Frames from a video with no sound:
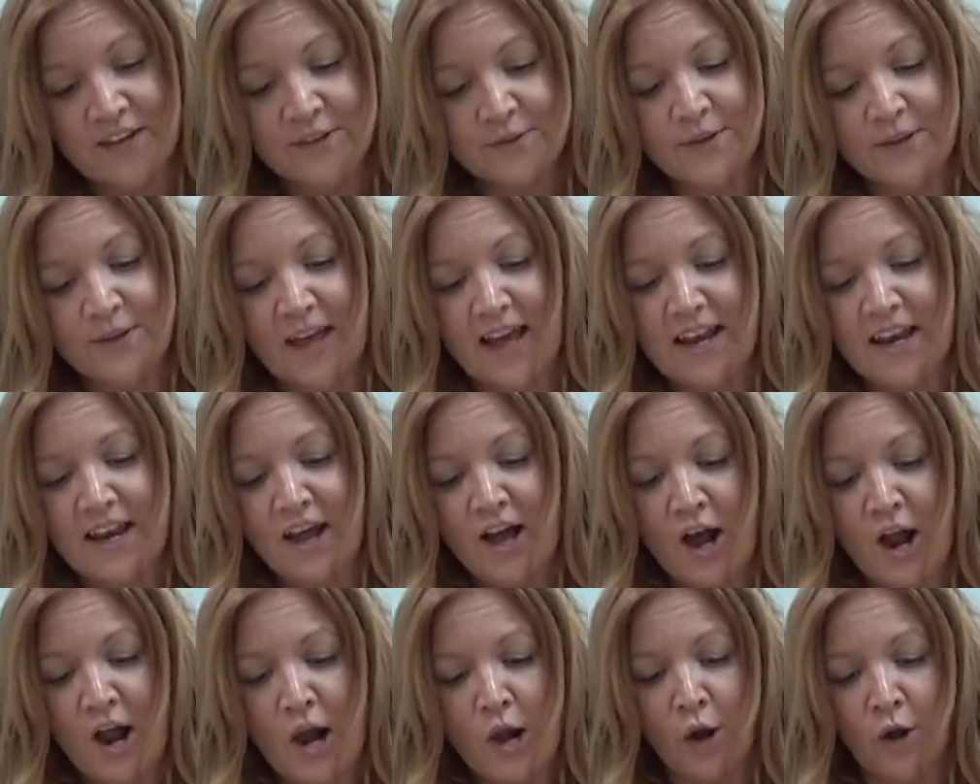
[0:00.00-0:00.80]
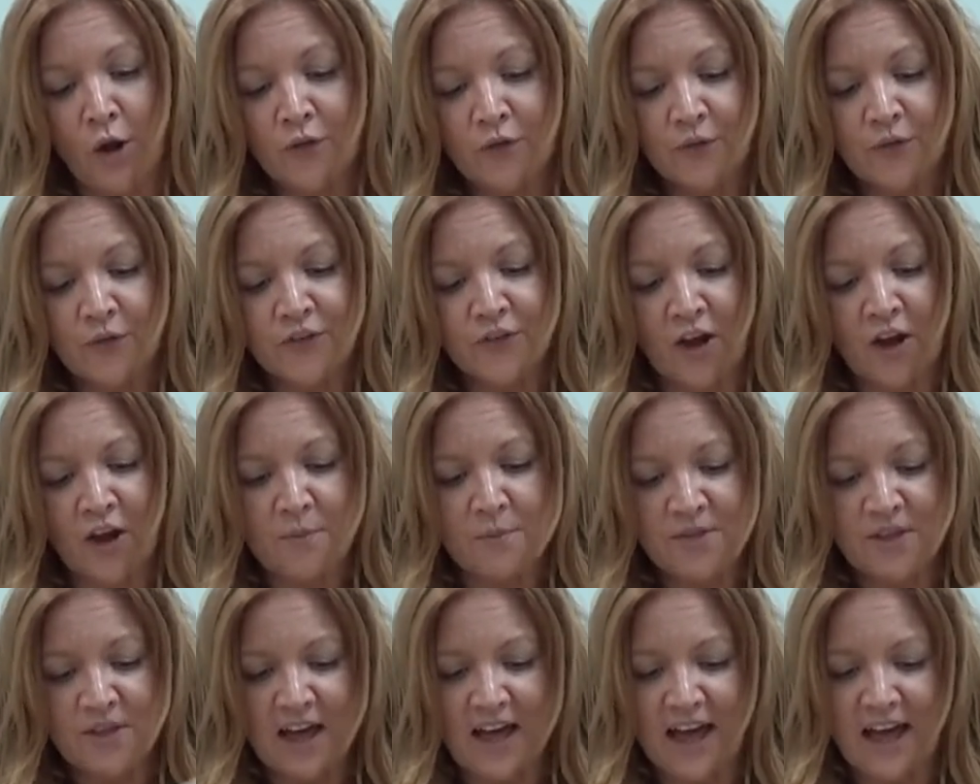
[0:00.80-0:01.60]
So again, lots of
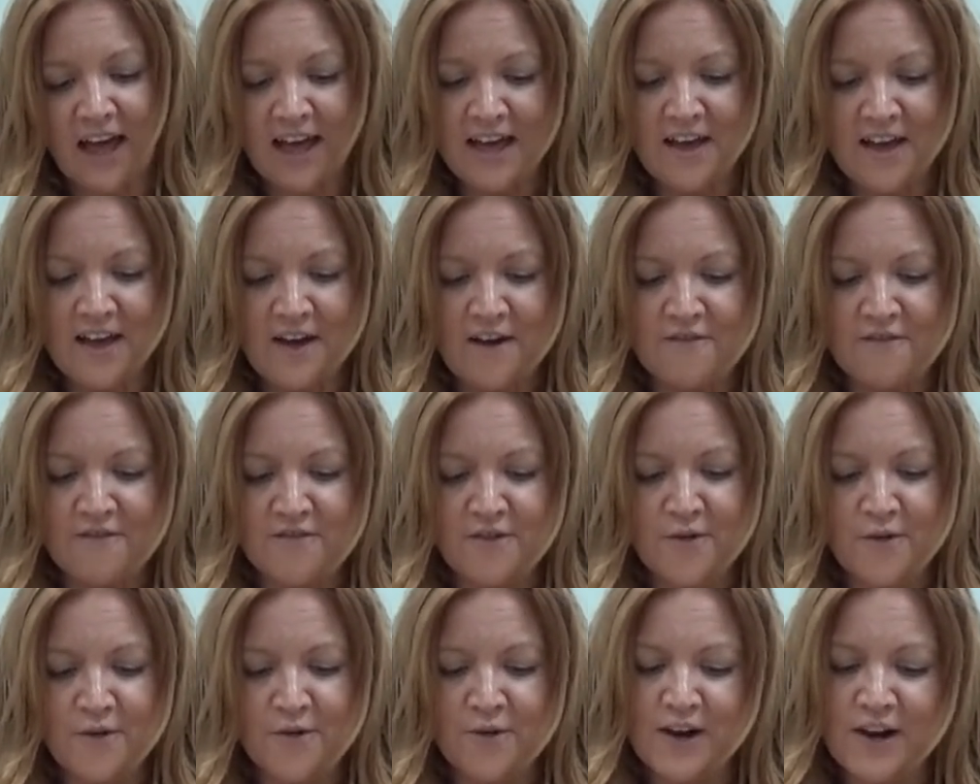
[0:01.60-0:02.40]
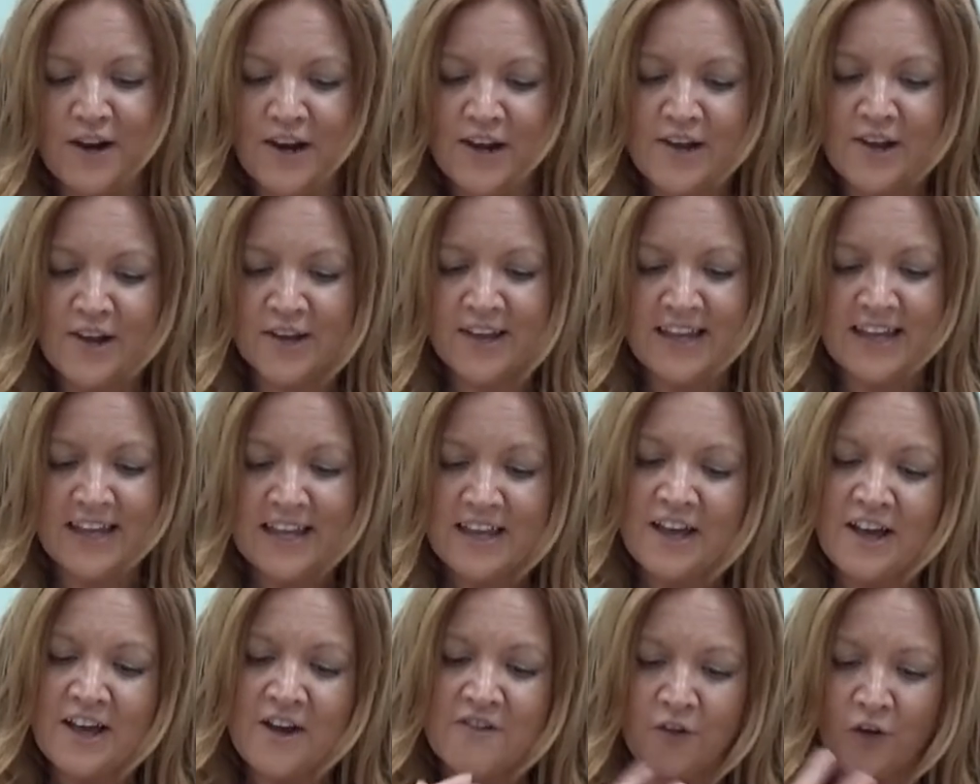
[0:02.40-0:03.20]
scope there for
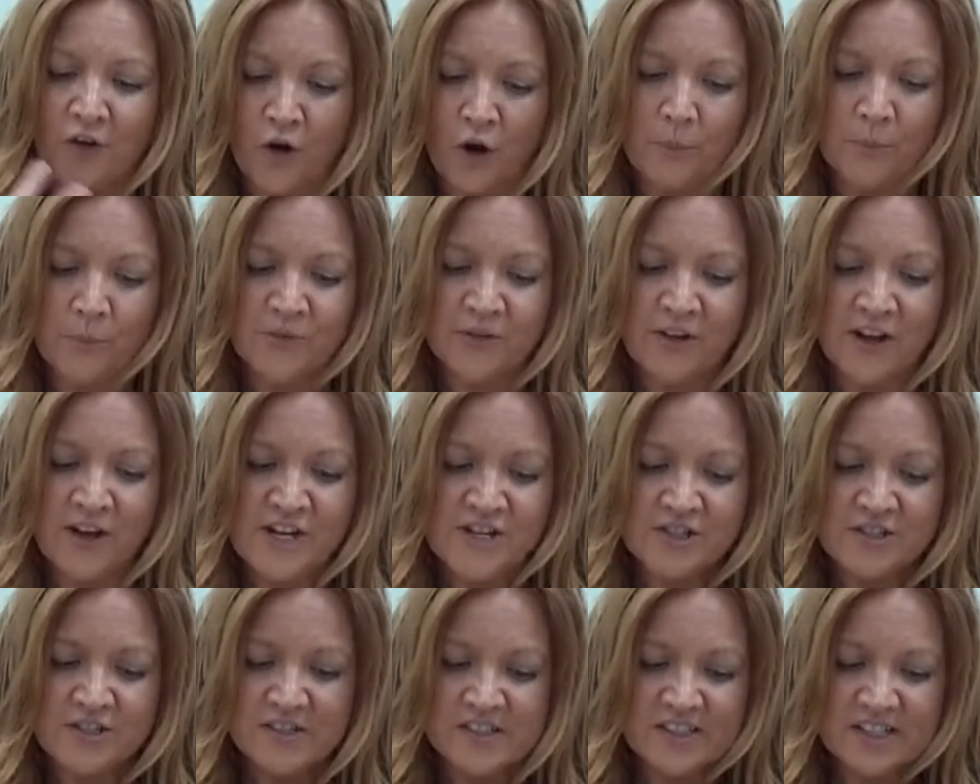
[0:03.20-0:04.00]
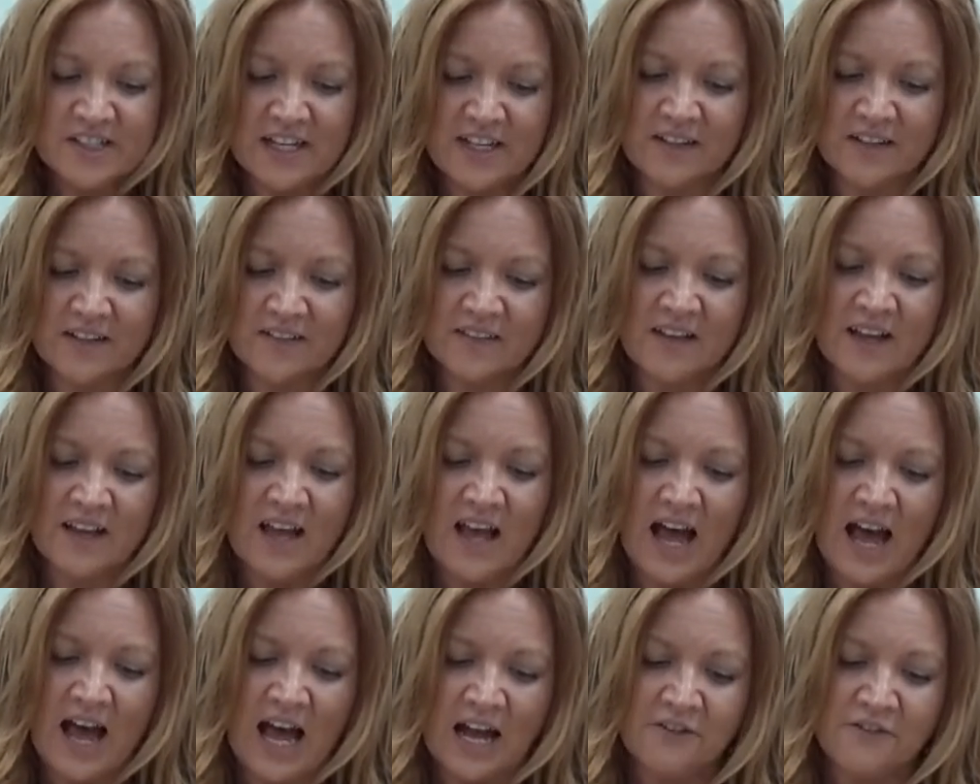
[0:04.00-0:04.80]
looking, for observation skills,
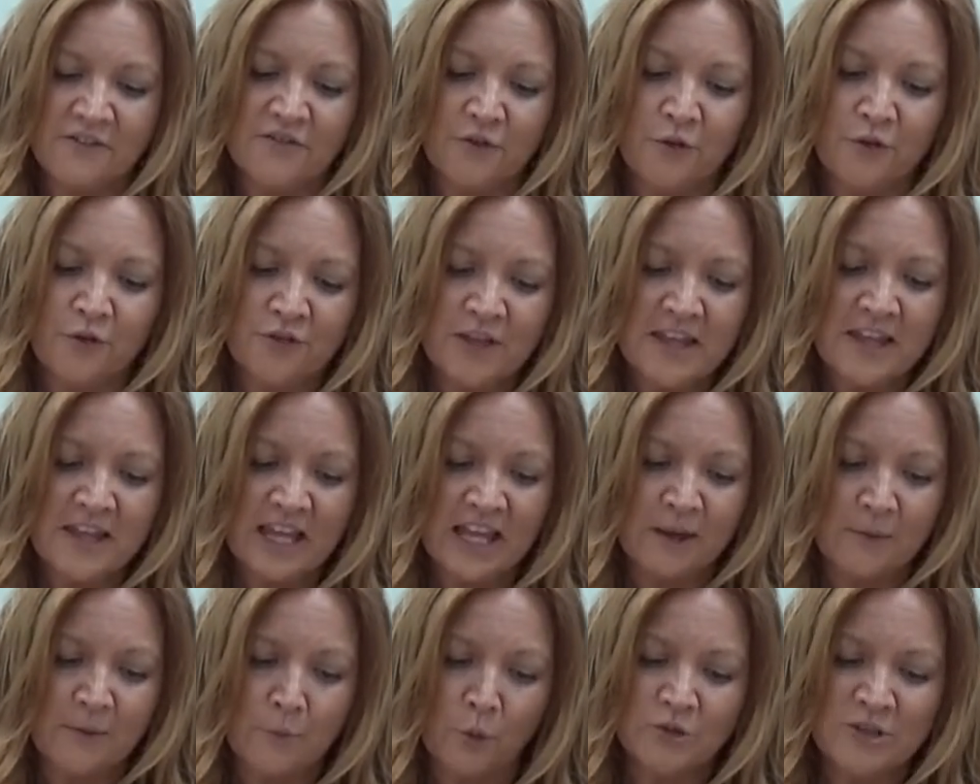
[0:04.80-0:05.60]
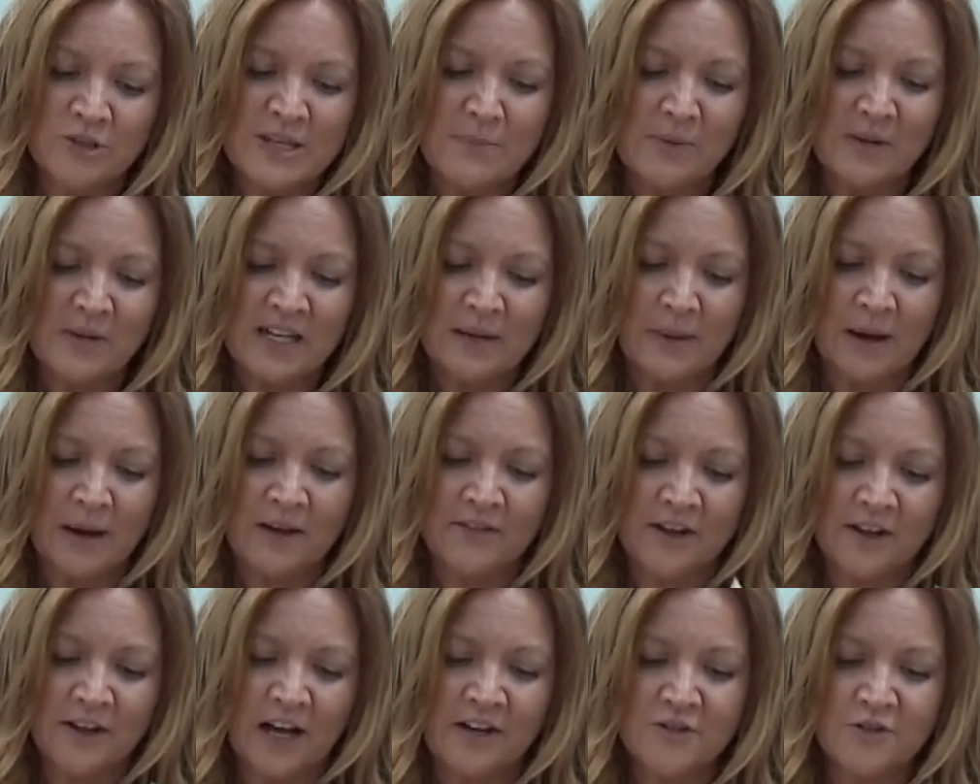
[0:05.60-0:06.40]
and for thinking more deeply
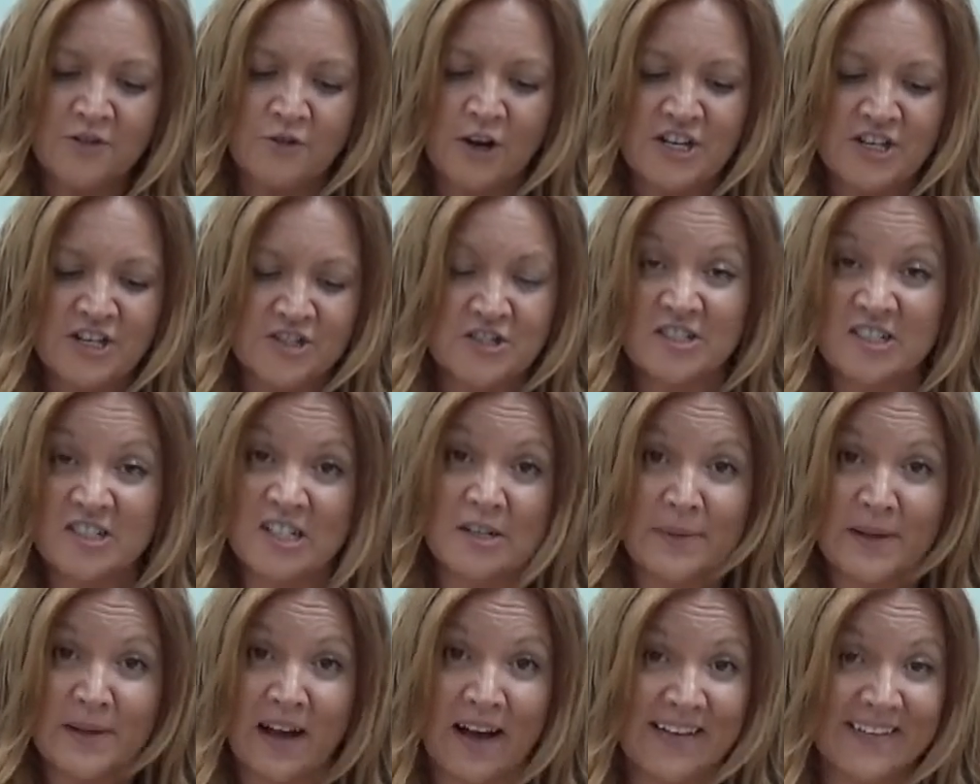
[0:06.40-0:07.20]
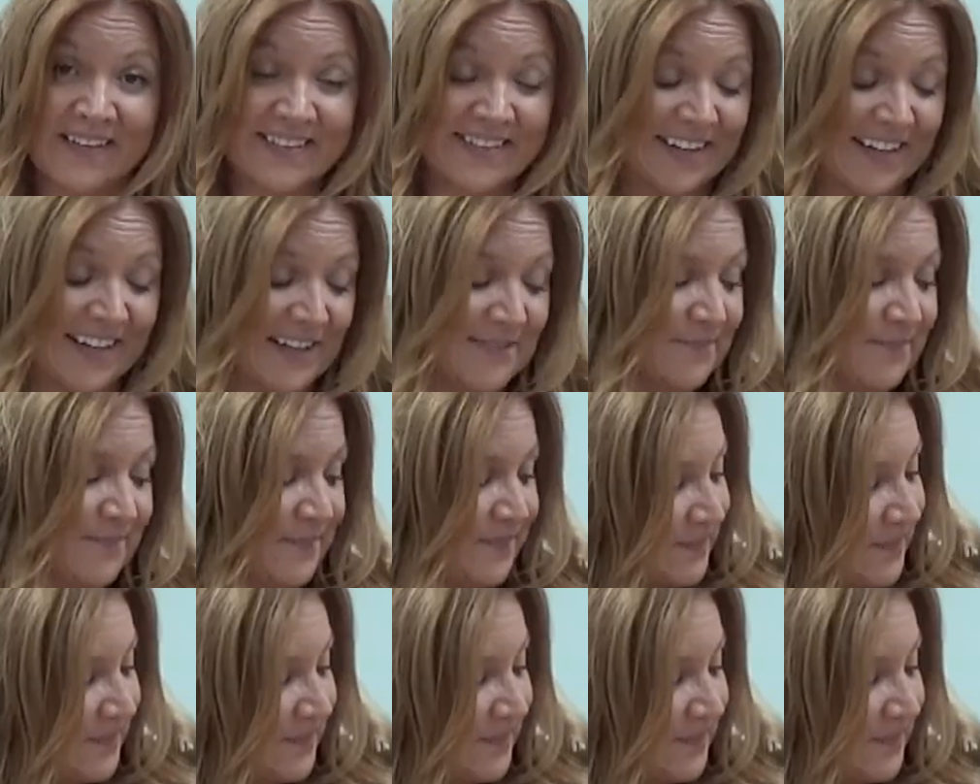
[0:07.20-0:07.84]
about the kind of questions you're going to be asking.